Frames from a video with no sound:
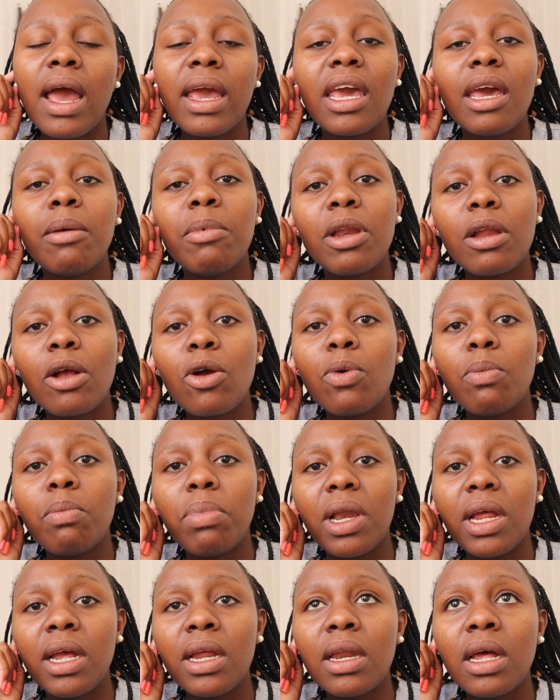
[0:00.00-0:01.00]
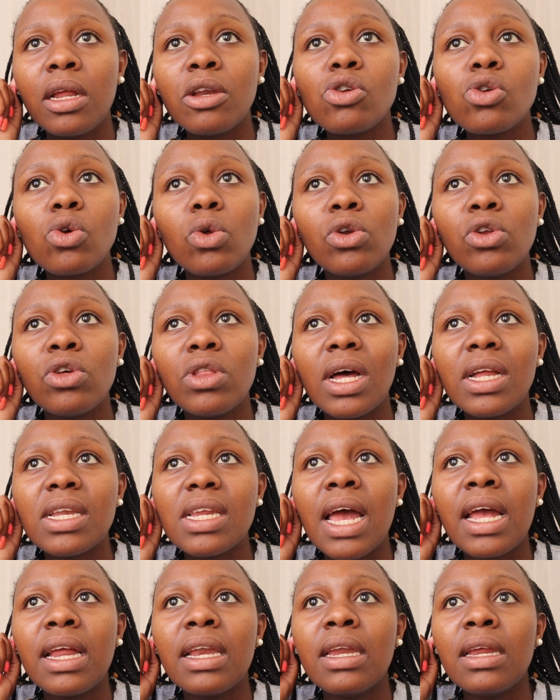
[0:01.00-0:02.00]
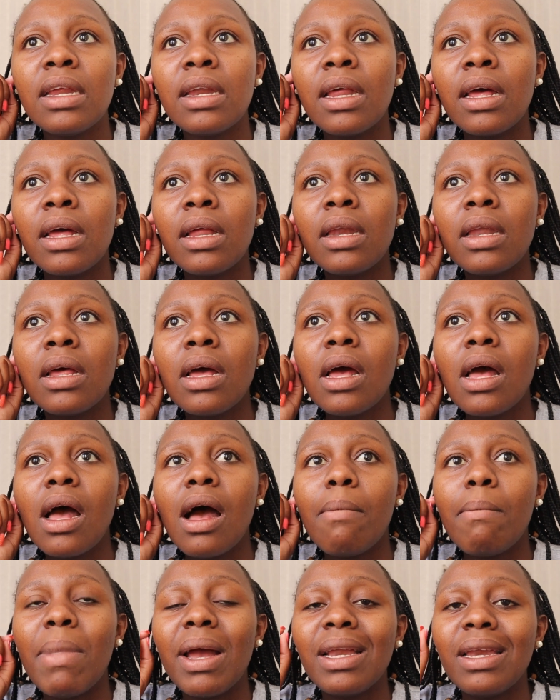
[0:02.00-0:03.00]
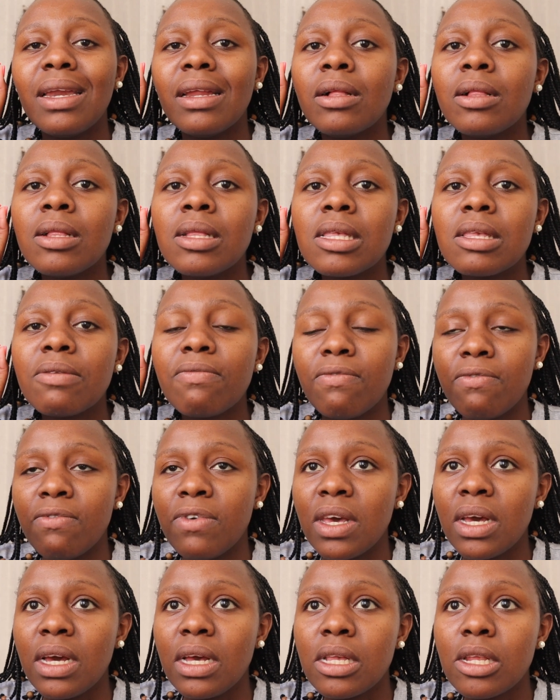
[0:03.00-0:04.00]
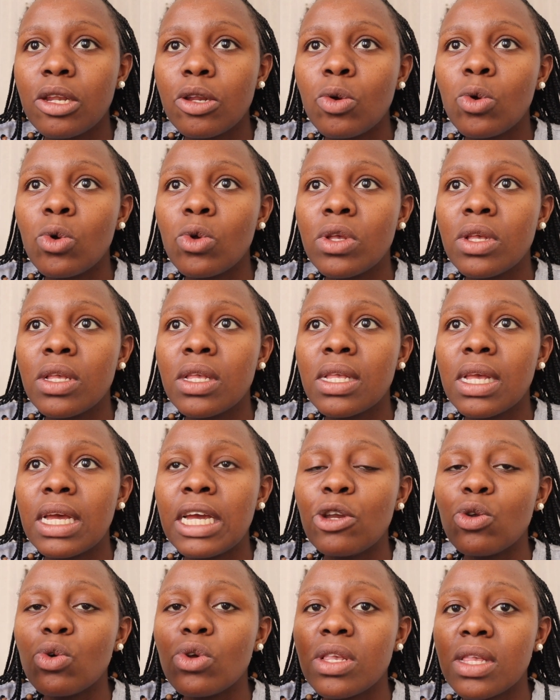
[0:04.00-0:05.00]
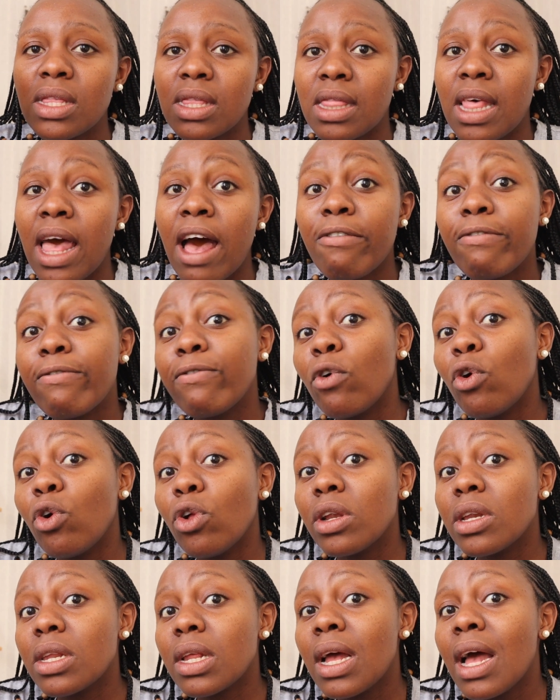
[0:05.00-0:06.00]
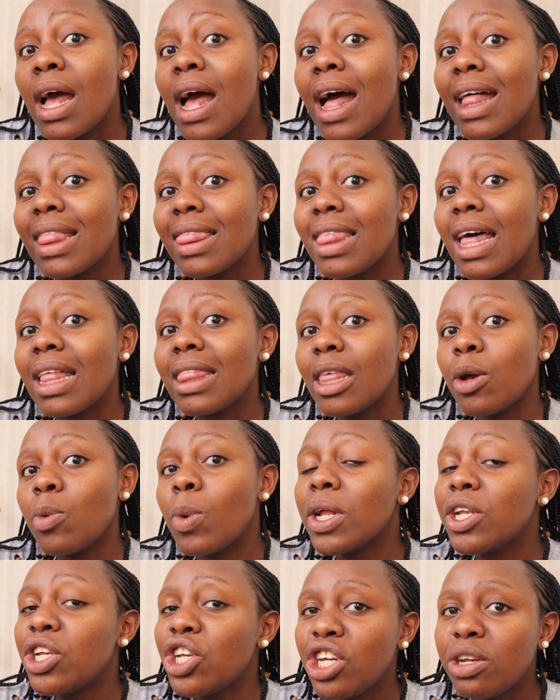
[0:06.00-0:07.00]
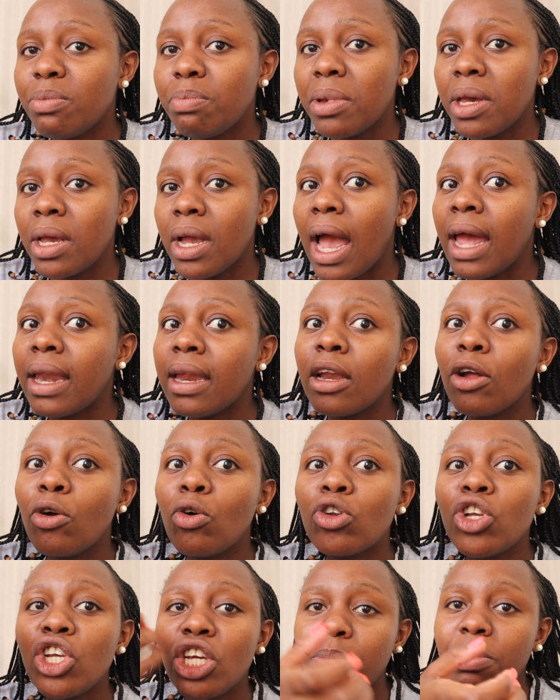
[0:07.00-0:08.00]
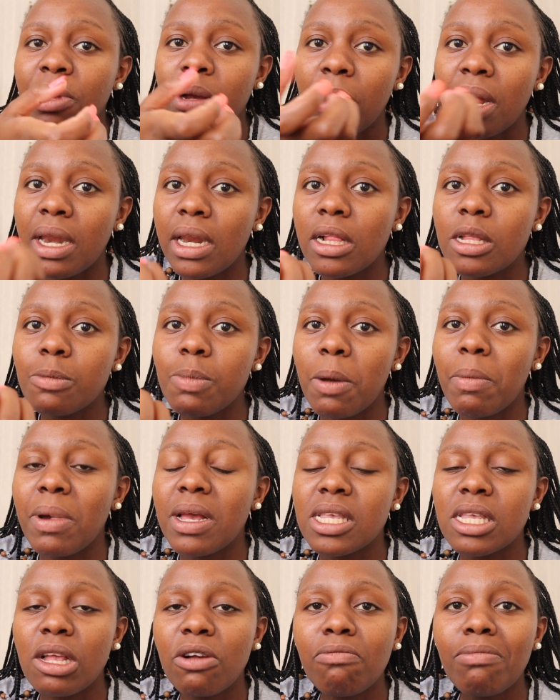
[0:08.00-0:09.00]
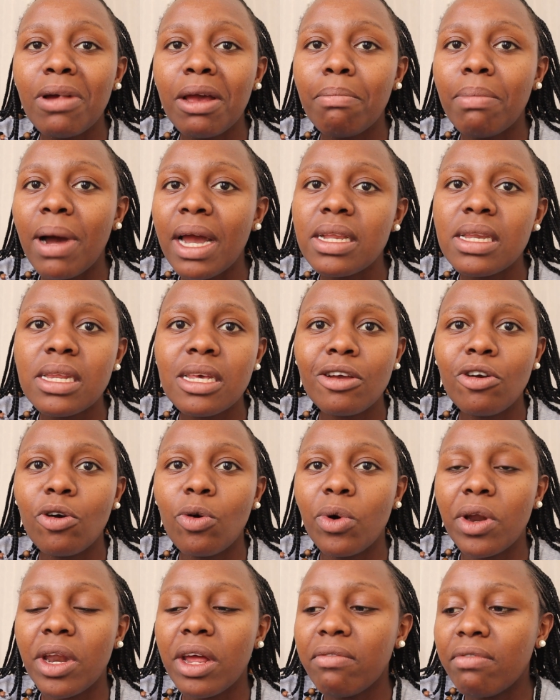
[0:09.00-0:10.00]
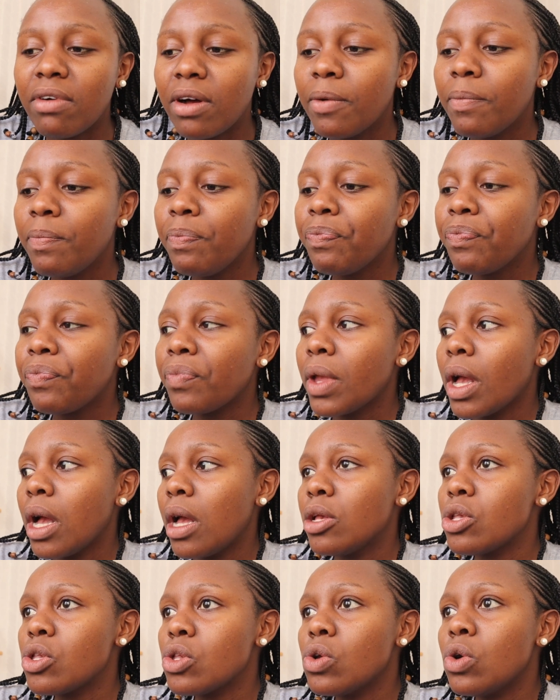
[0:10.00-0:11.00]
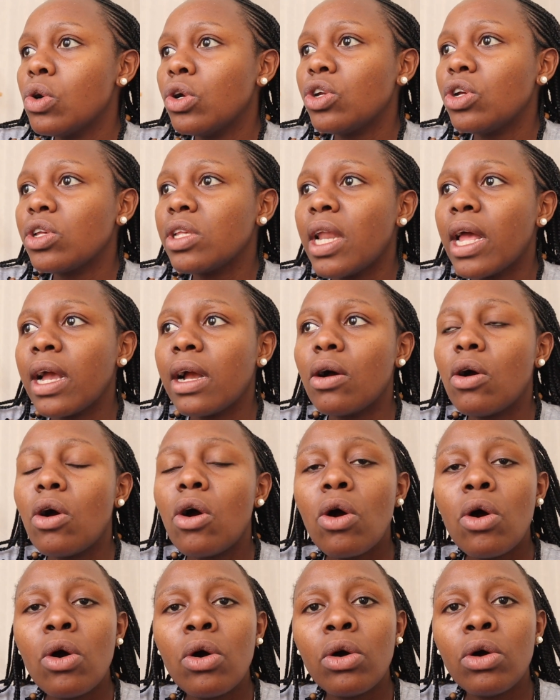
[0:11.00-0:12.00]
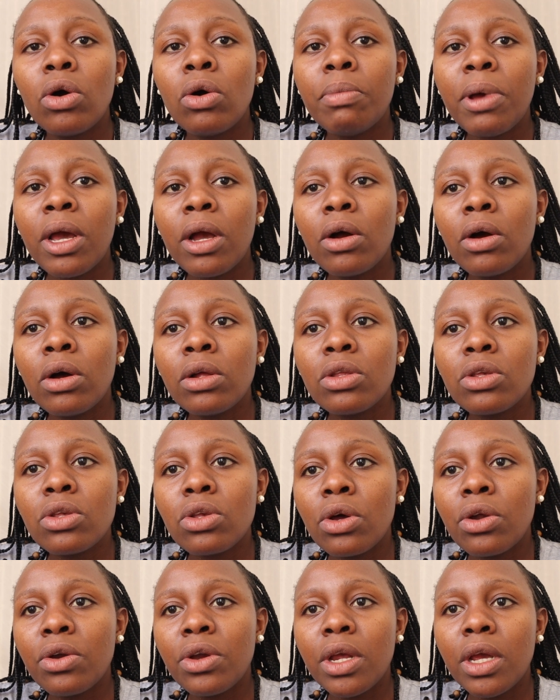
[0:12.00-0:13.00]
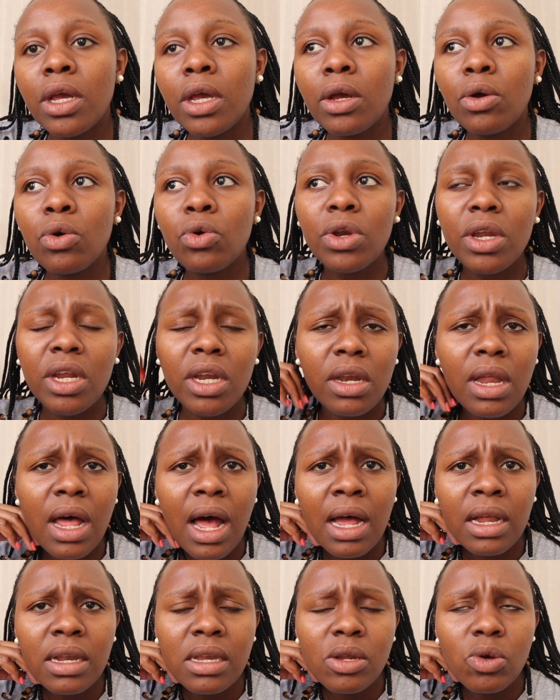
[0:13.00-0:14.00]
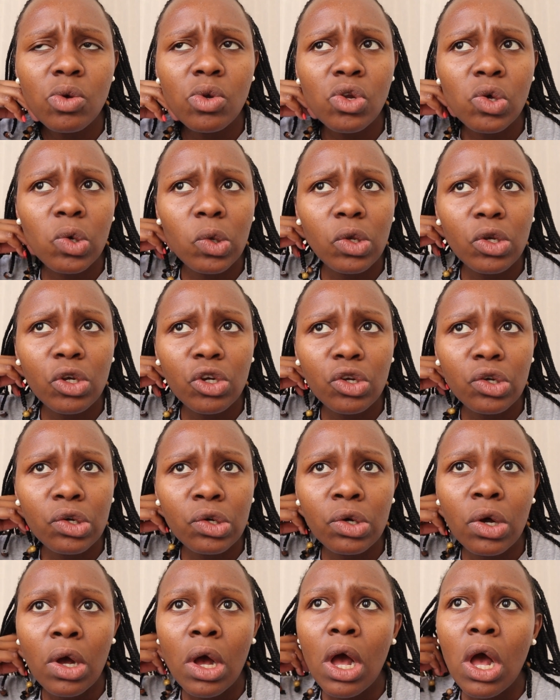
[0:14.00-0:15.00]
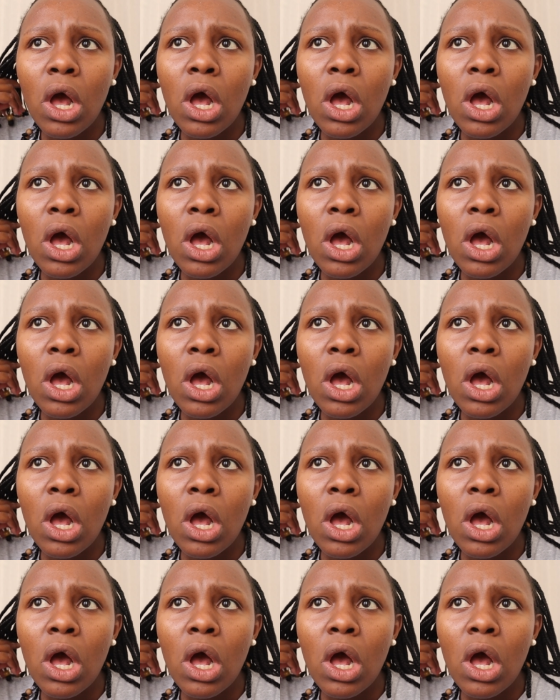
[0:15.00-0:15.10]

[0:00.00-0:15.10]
I came and complained and told you that I needed my nails fixed because it was their fault that they were chipping. I didn't go chipping my nails by myself by biting or whatever. So she was like, Oh, oh my god, sorry, who did that? Who told you?